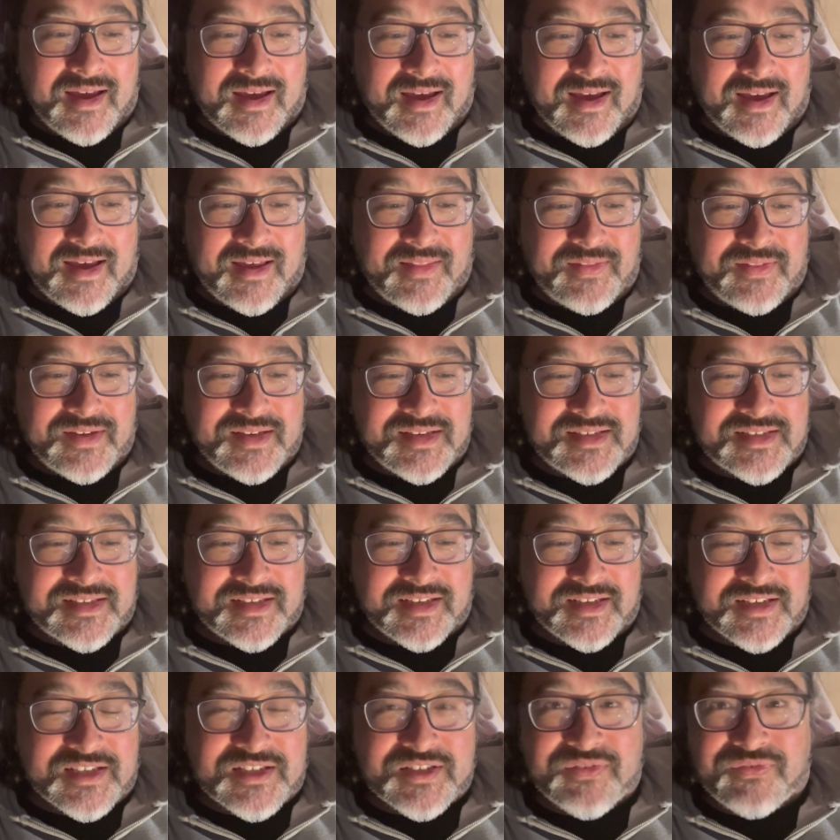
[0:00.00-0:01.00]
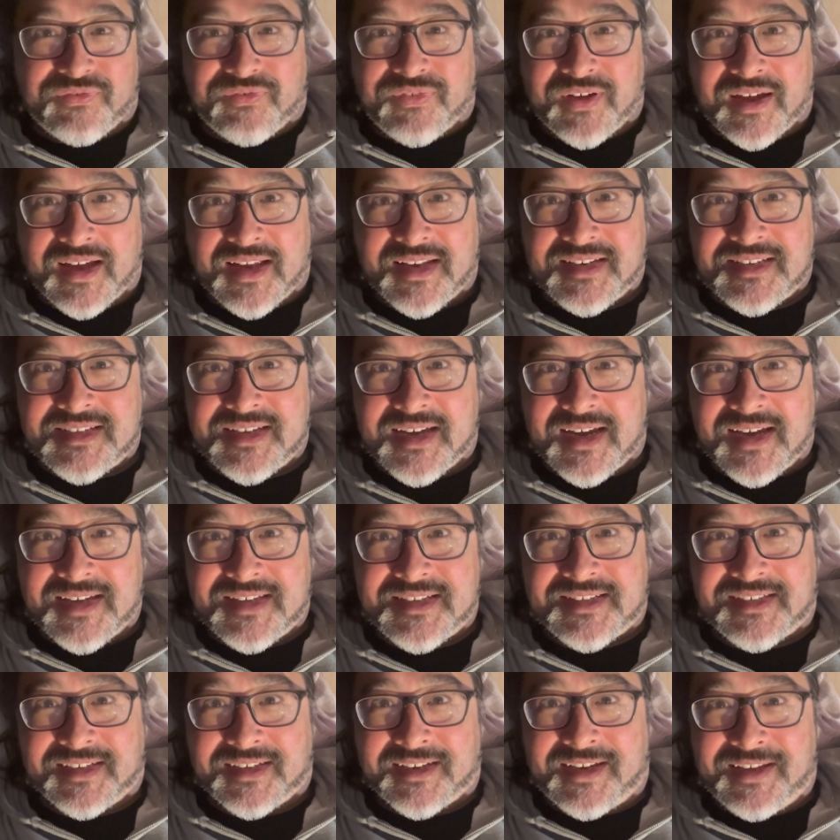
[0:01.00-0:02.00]
and this is
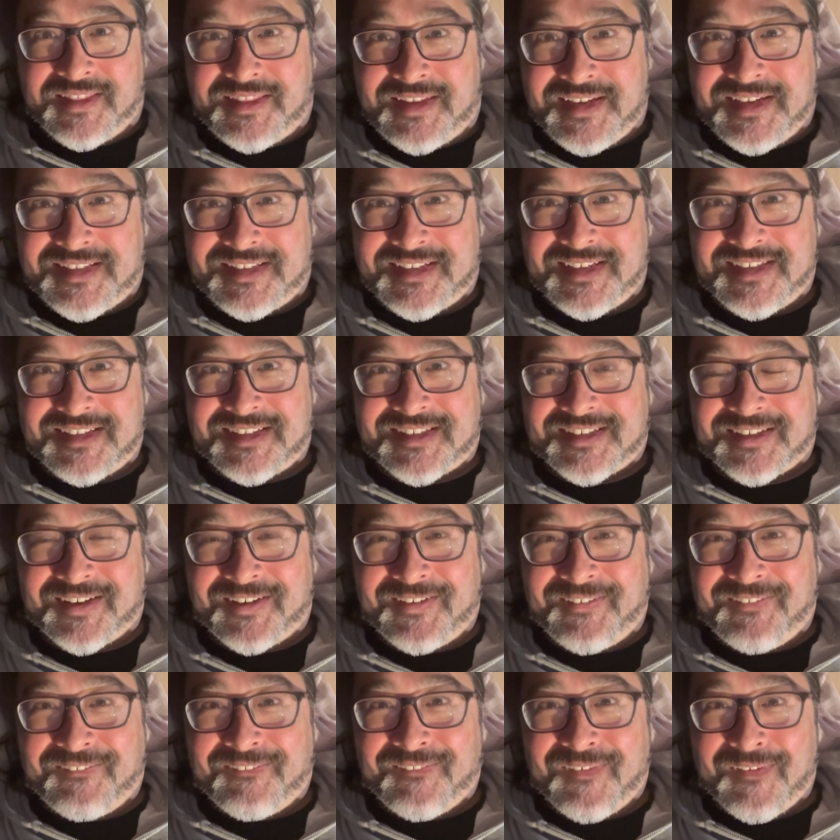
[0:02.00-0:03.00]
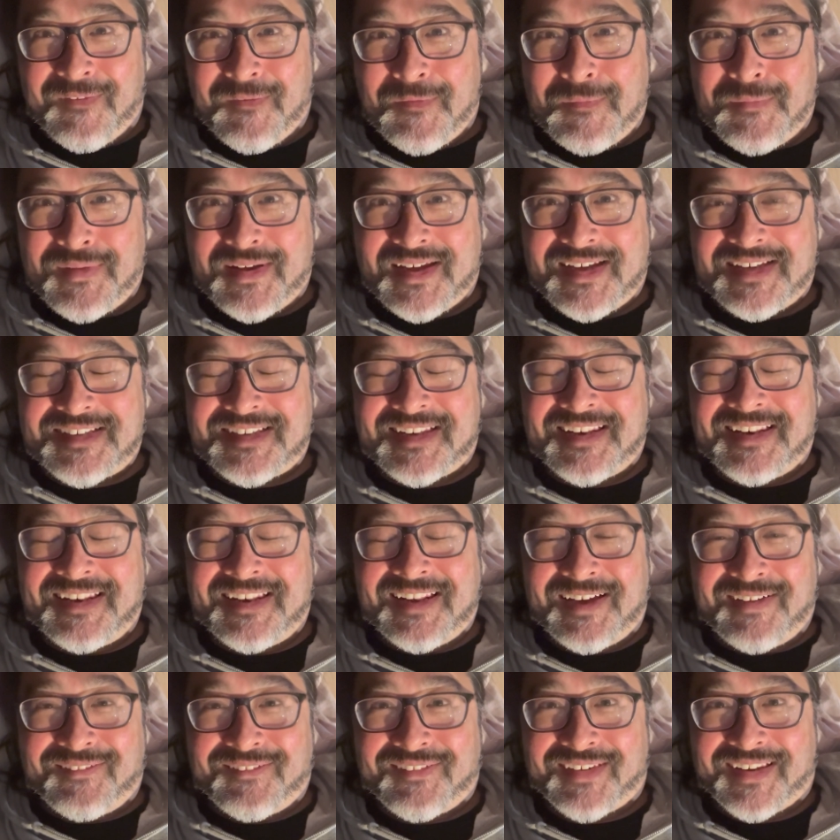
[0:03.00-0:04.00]
fantastic. This is so warm, it is
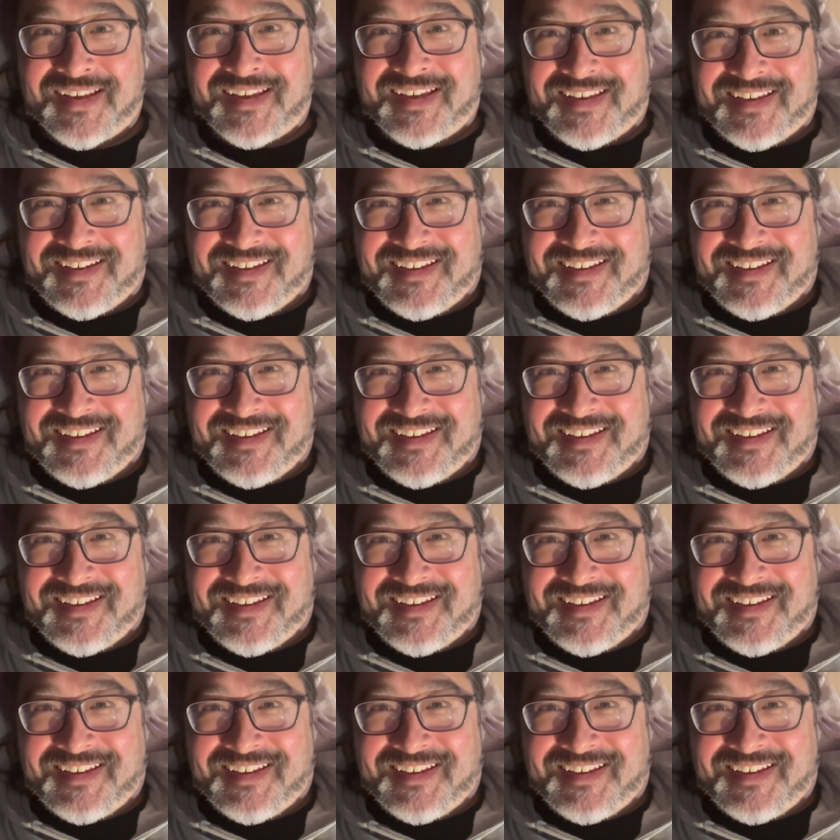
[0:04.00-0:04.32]
lovely.